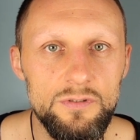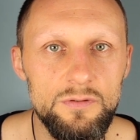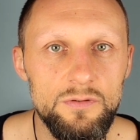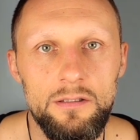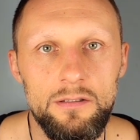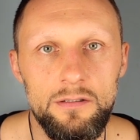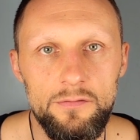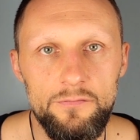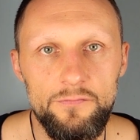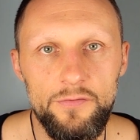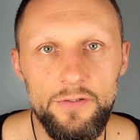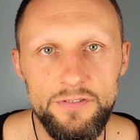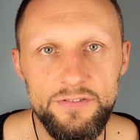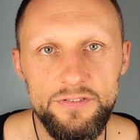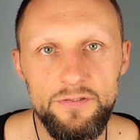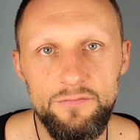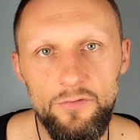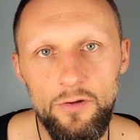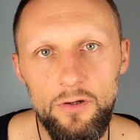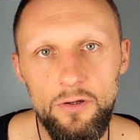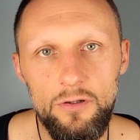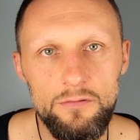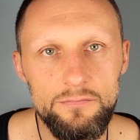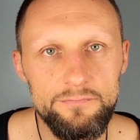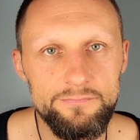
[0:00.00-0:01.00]
First of
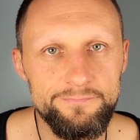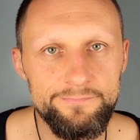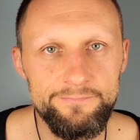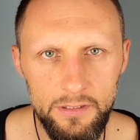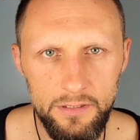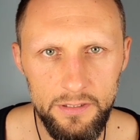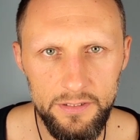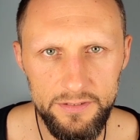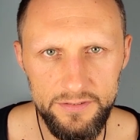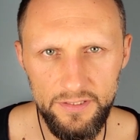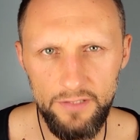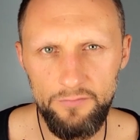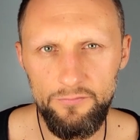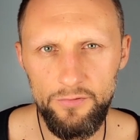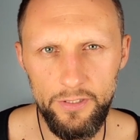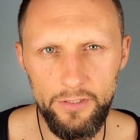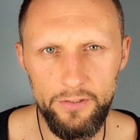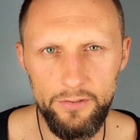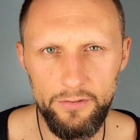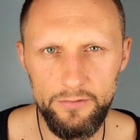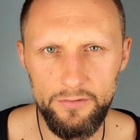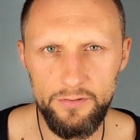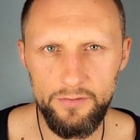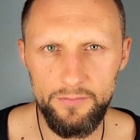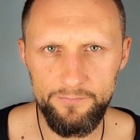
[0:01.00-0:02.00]
all, it's never
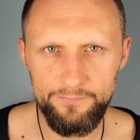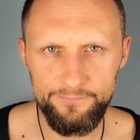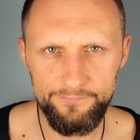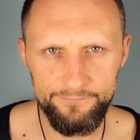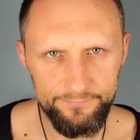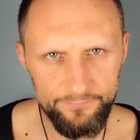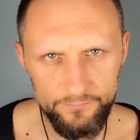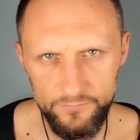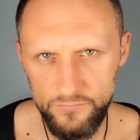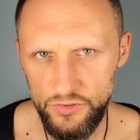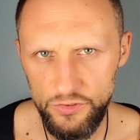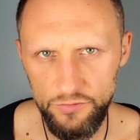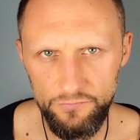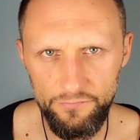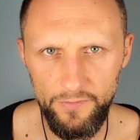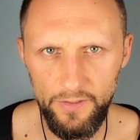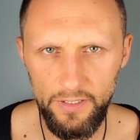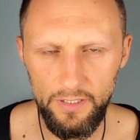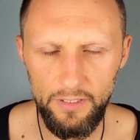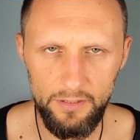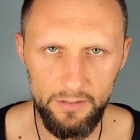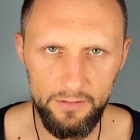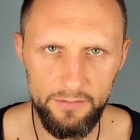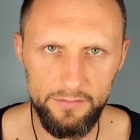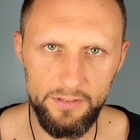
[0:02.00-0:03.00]
good to
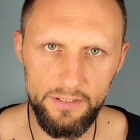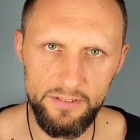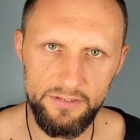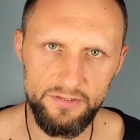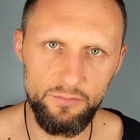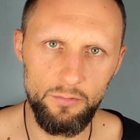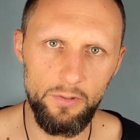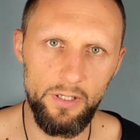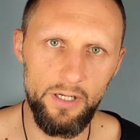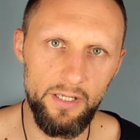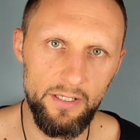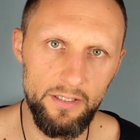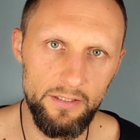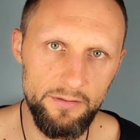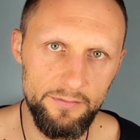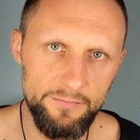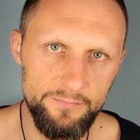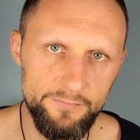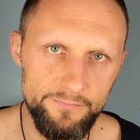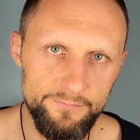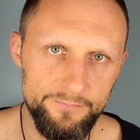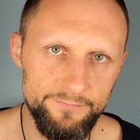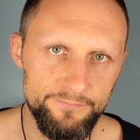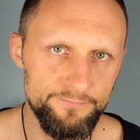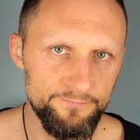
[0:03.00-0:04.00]
think this way
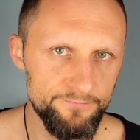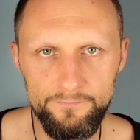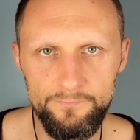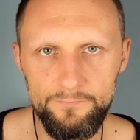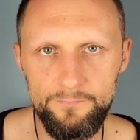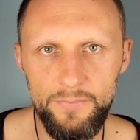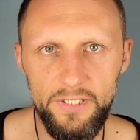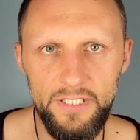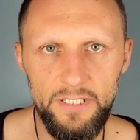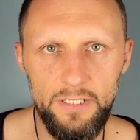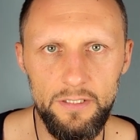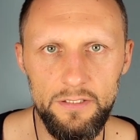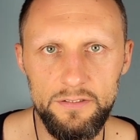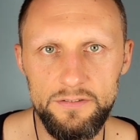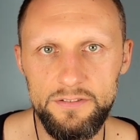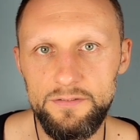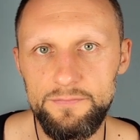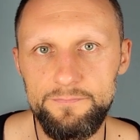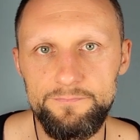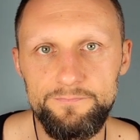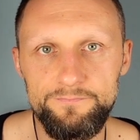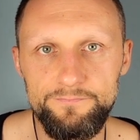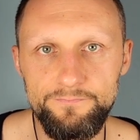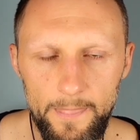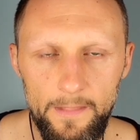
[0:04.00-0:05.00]
because
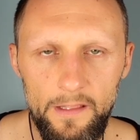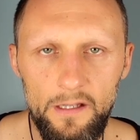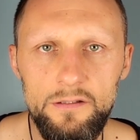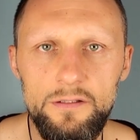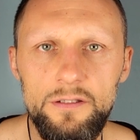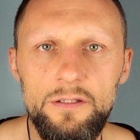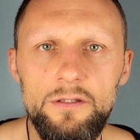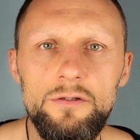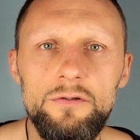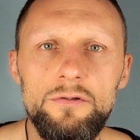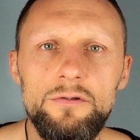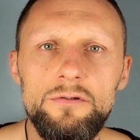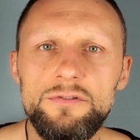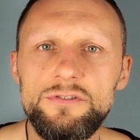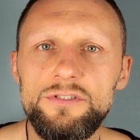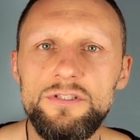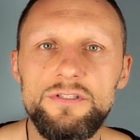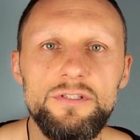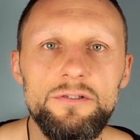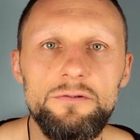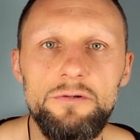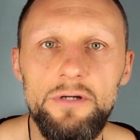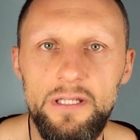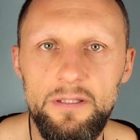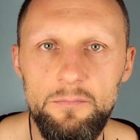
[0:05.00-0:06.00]
you just
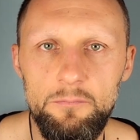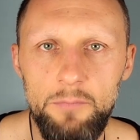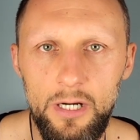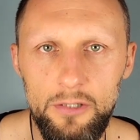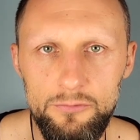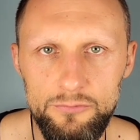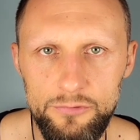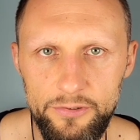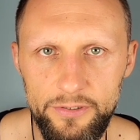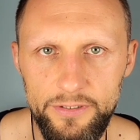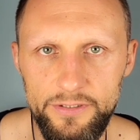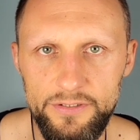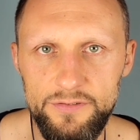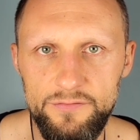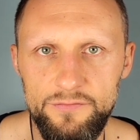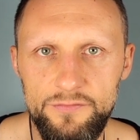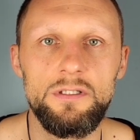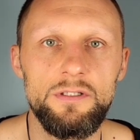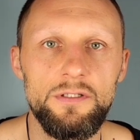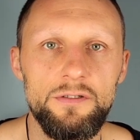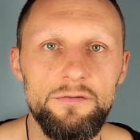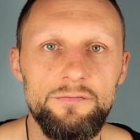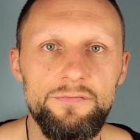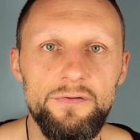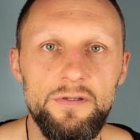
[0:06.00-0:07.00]
create boundaries.
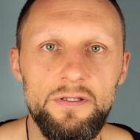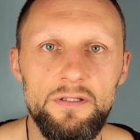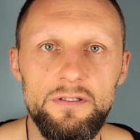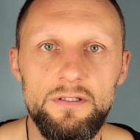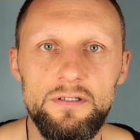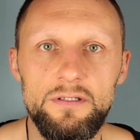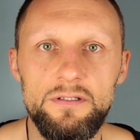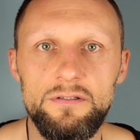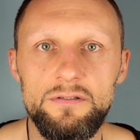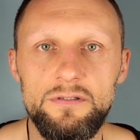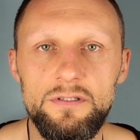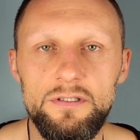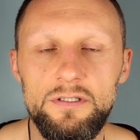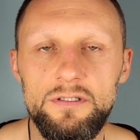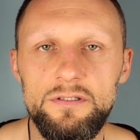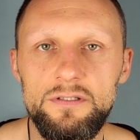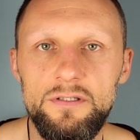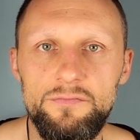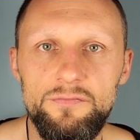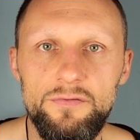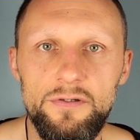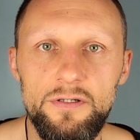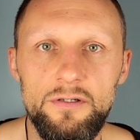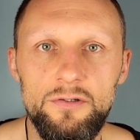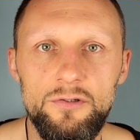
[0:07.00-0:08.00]
You think that there are
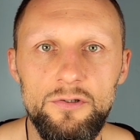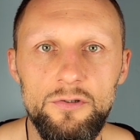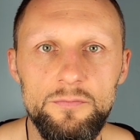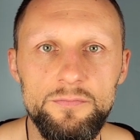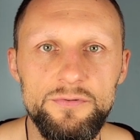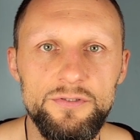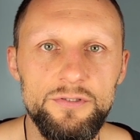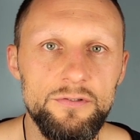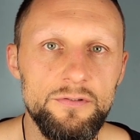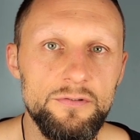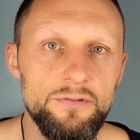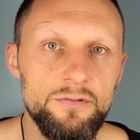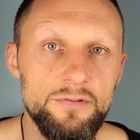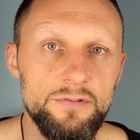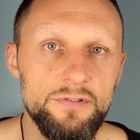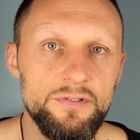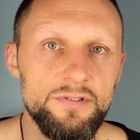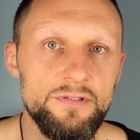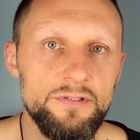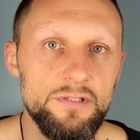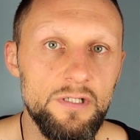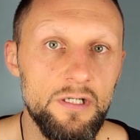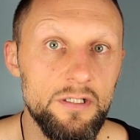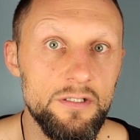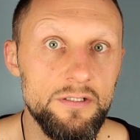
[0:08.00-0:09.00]
different groups, you
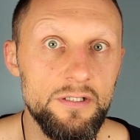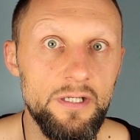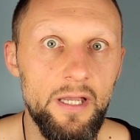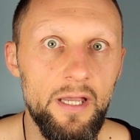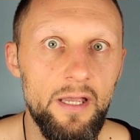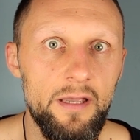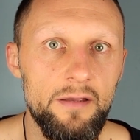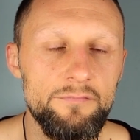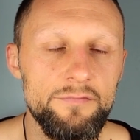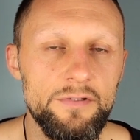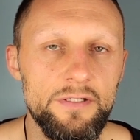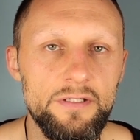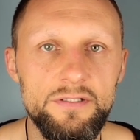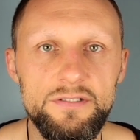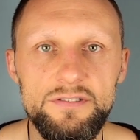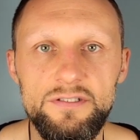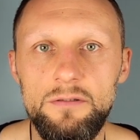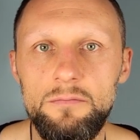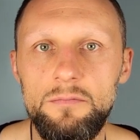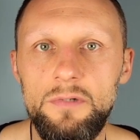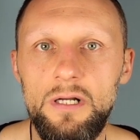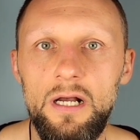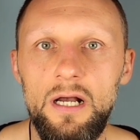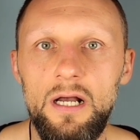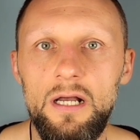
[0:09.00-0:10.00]
start having
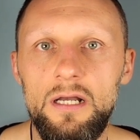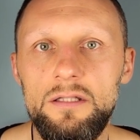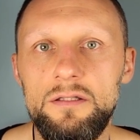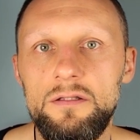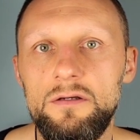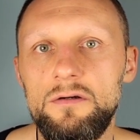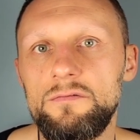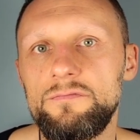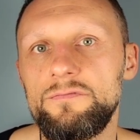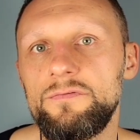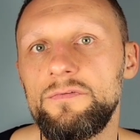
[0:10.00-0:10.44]
some kind of